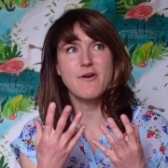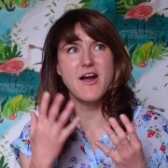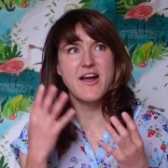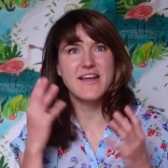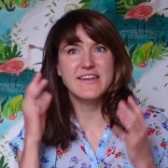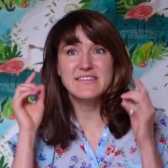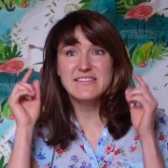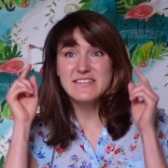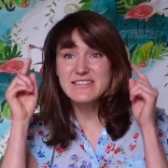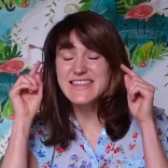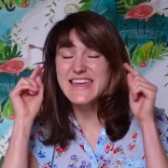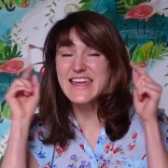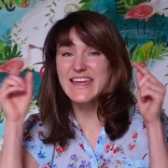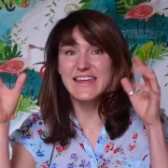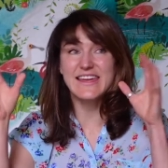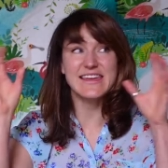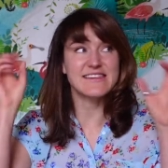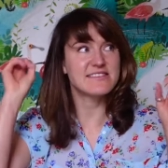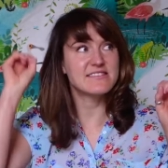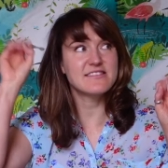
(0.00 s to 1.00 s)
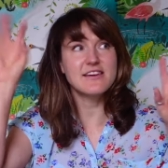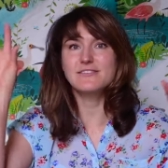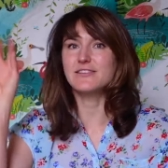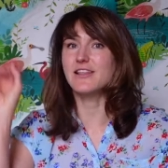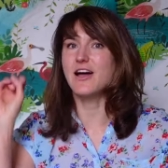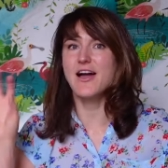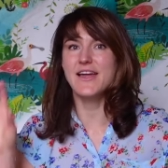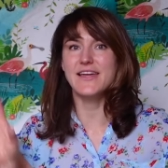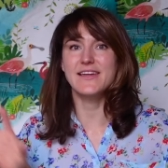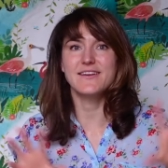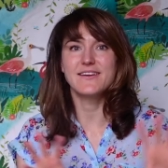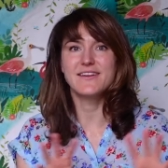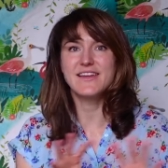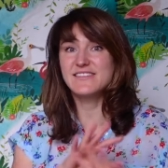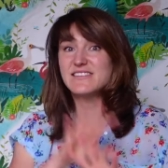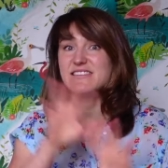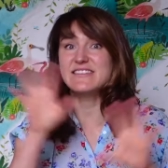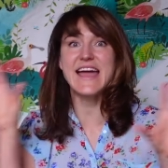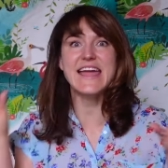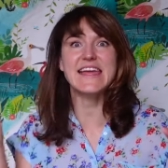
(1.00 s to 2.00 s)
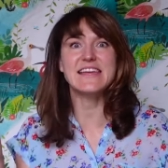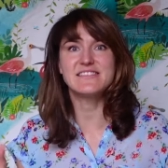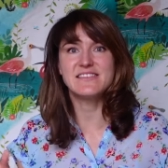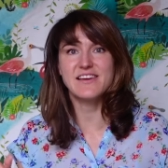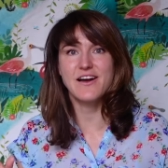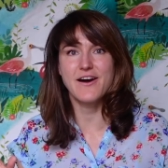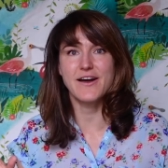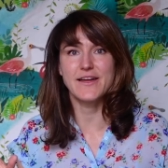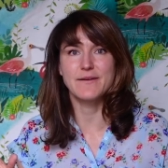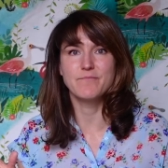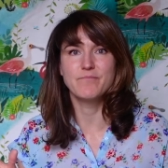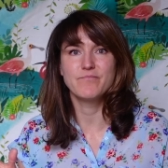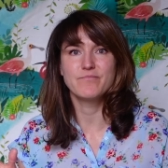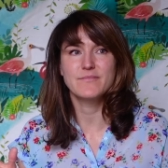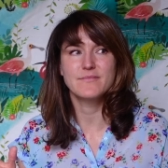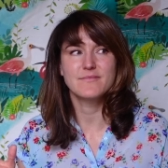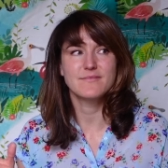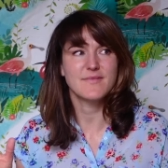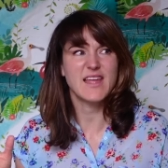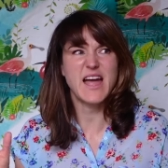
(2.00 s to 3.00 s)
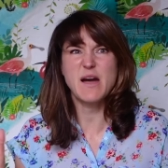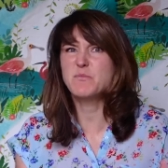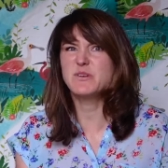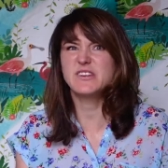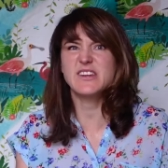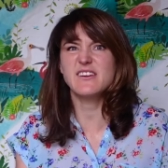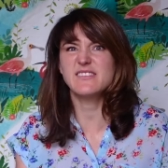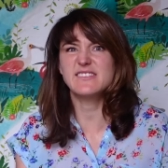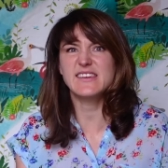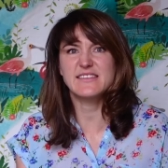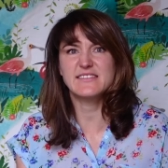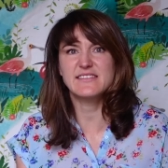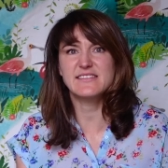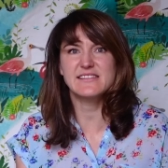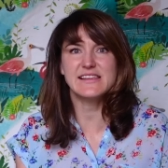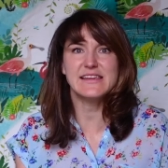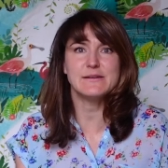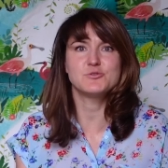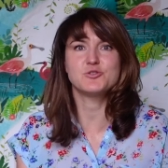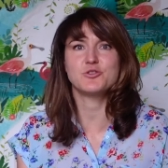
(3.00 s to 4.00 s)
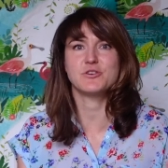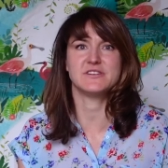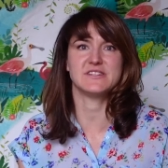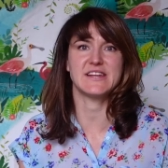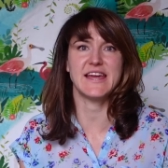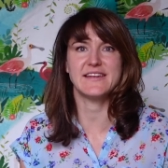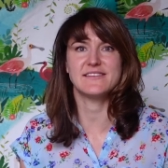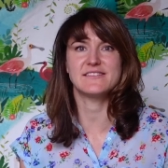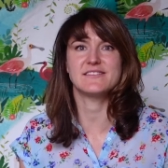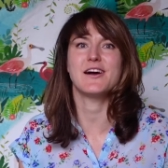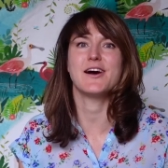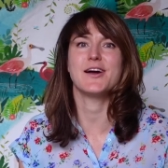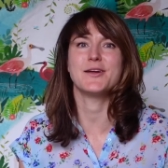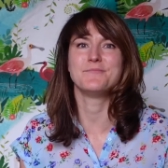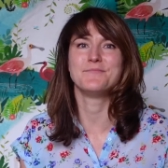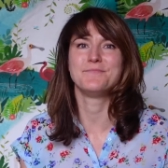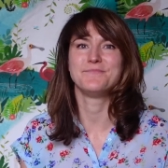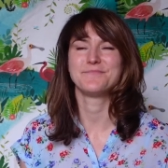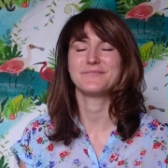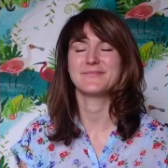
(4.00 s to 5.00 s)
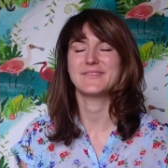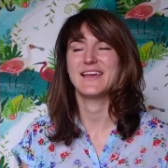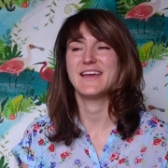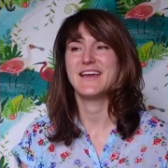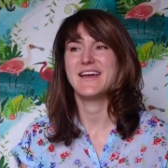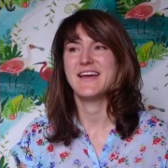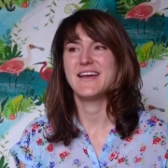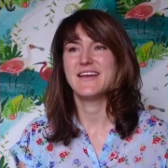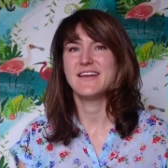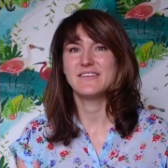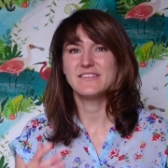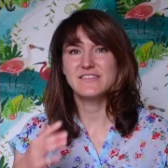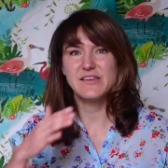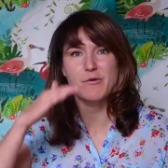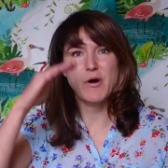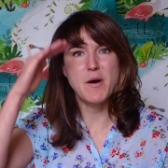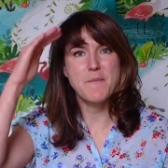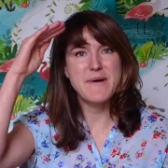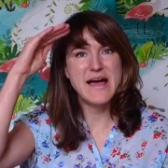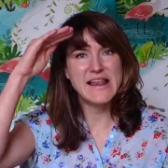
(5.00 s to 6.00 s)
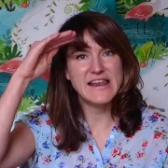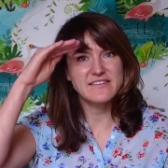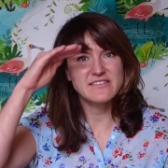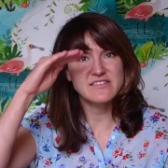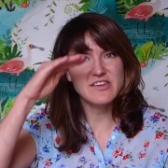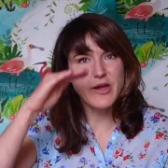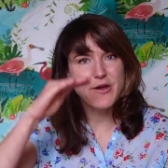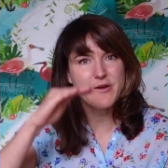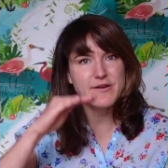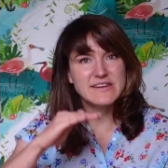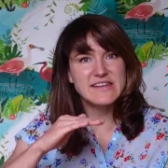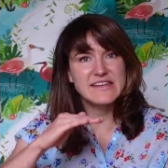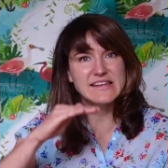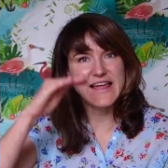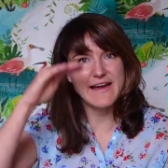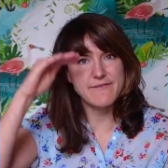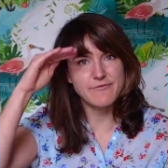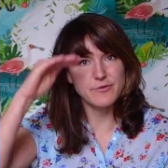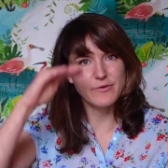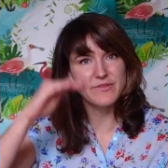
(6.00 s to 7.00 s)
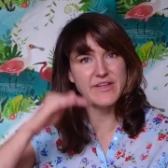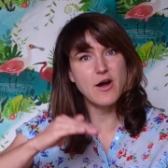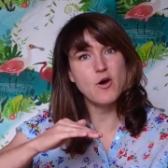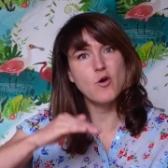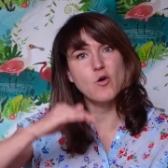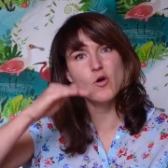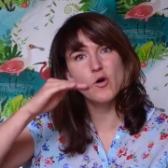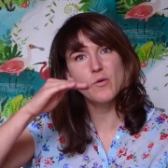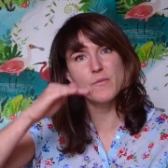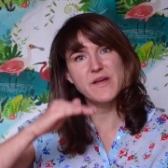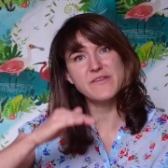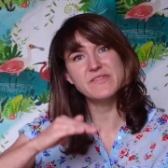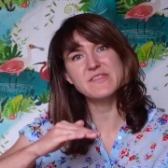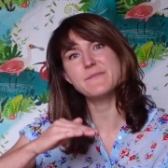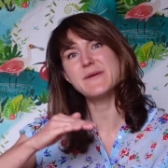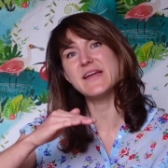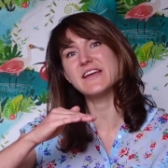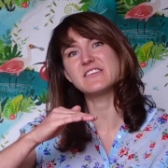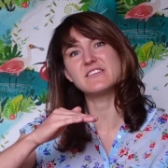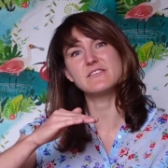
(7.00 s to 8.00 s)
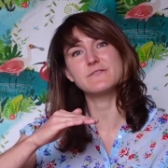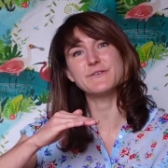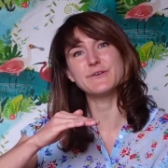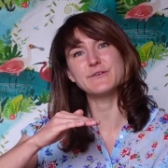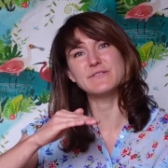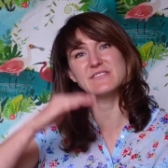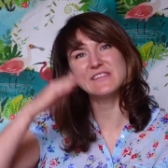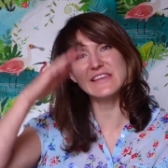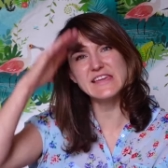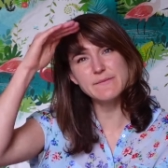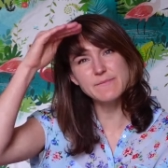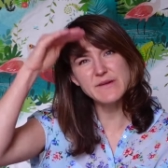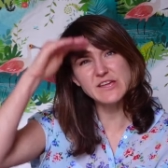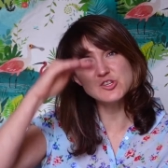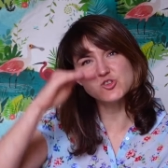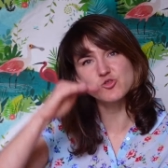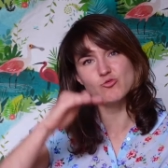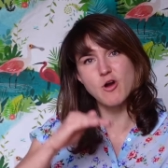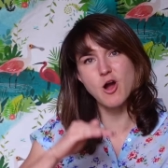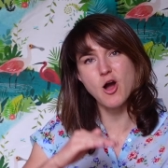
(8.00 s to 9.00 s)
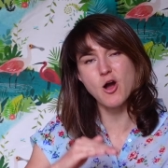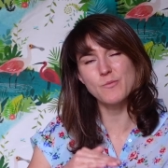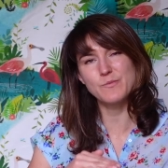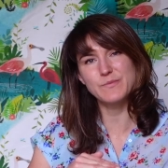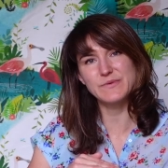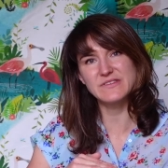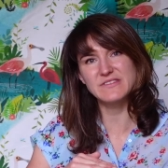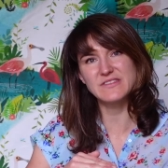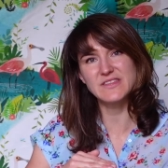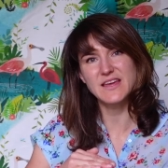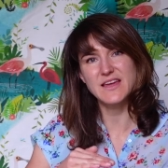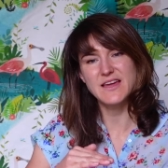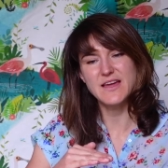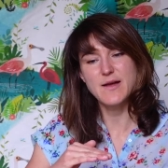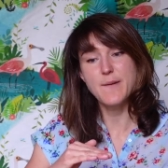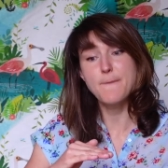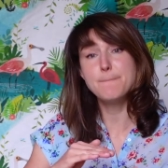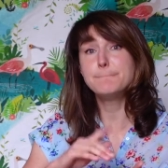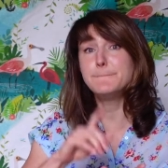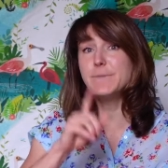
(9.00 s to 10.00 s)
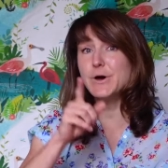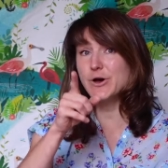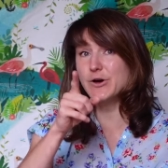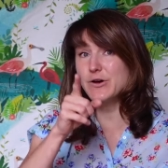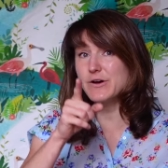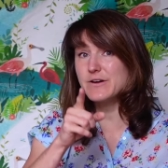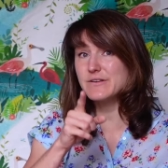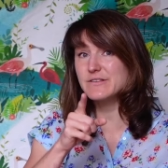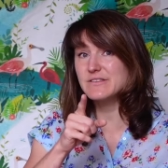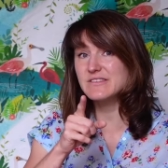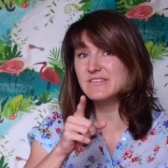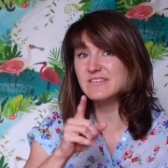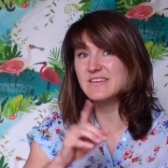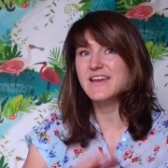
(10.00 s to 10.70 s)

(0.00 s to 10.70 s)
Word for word: eyes think it's sunlight, it's daytime, and we don't tend to sleep during daytime. So our melatonin level, that hormone that makes us feel sleepy, drops. But